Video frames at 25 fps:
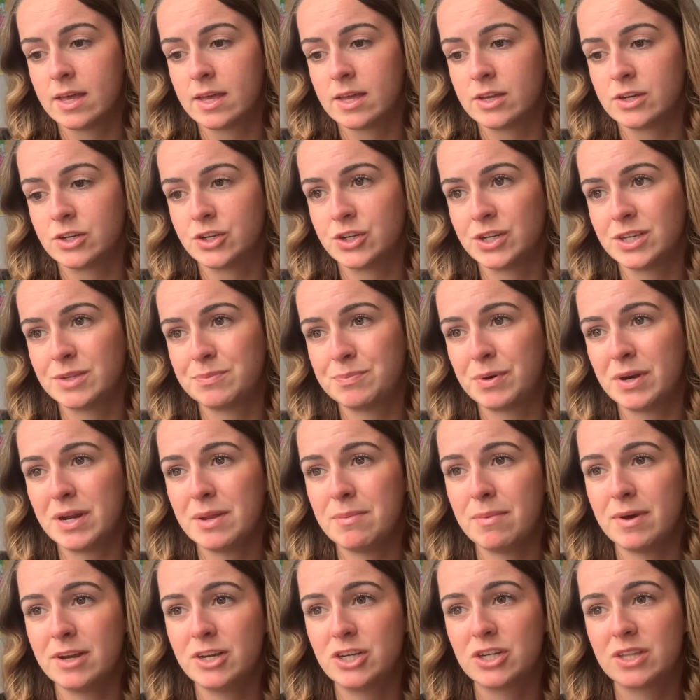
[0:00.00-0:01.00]
just pretty
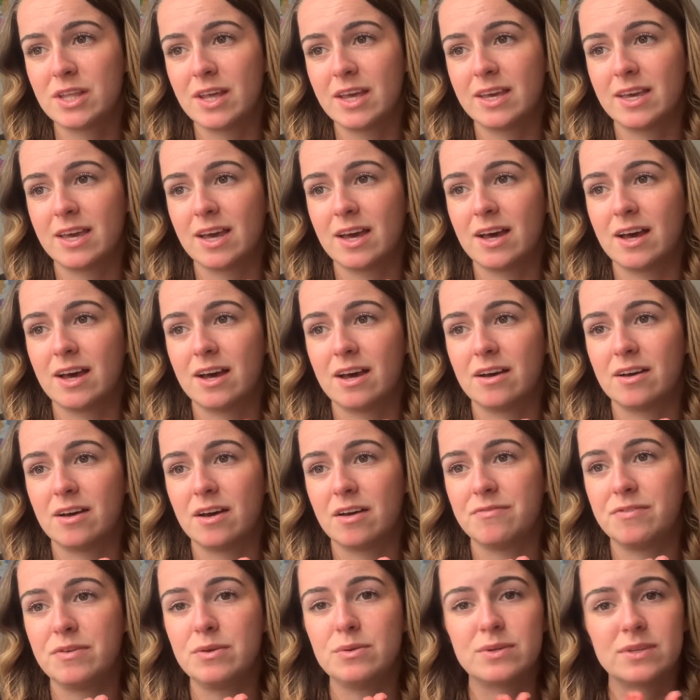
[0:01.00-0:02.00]
much like a
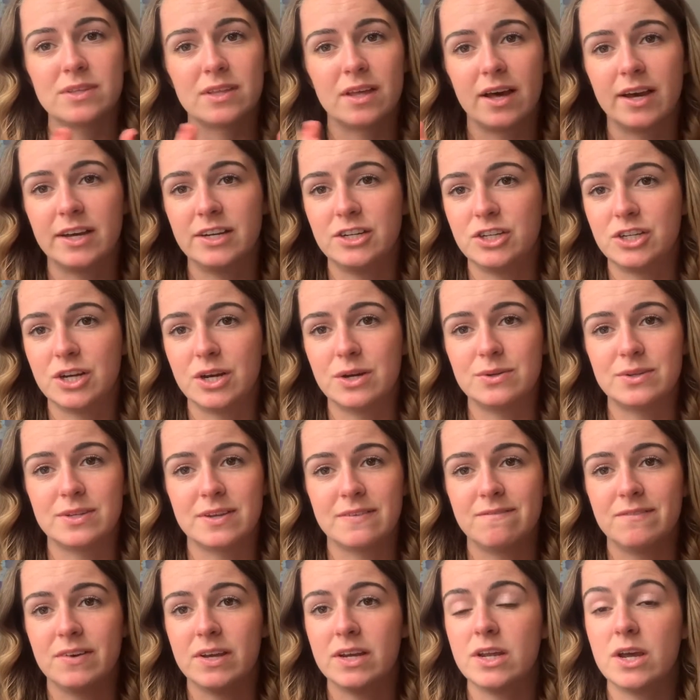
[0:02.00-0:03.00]
few slideshows
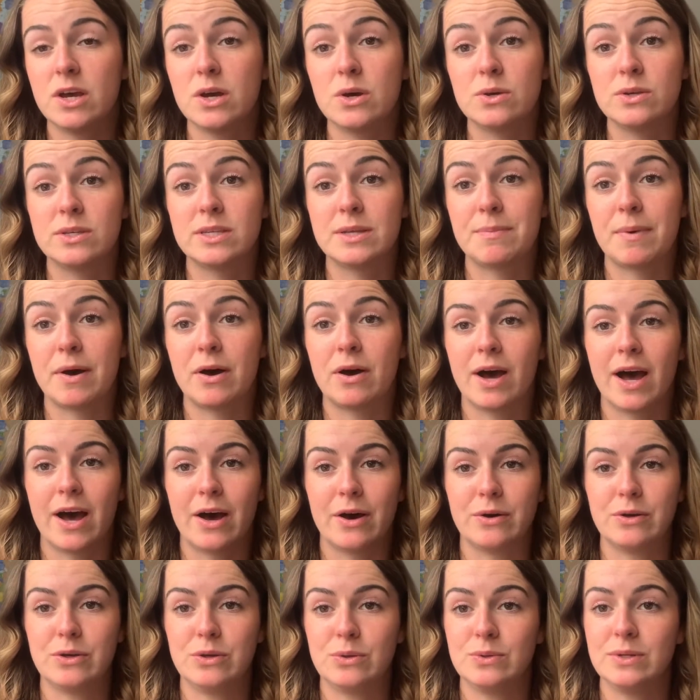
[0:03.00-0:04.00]
and videos about
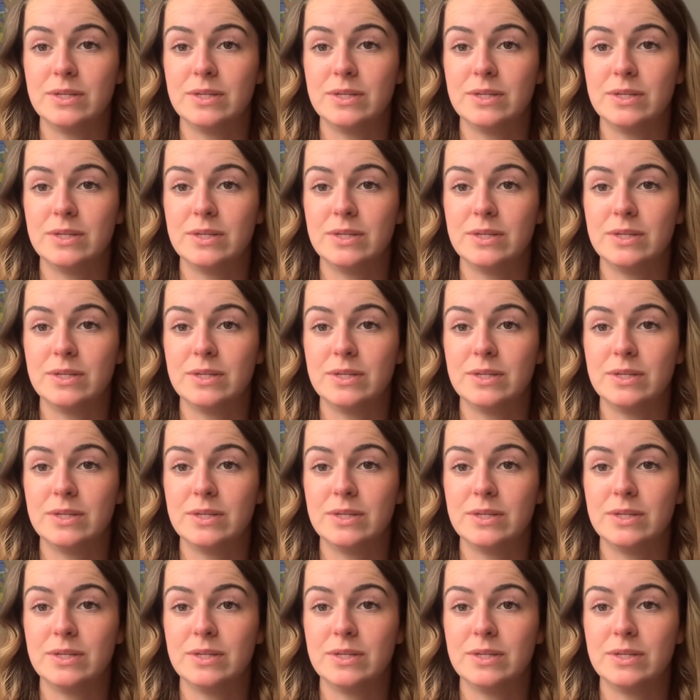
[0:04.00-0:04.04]
how you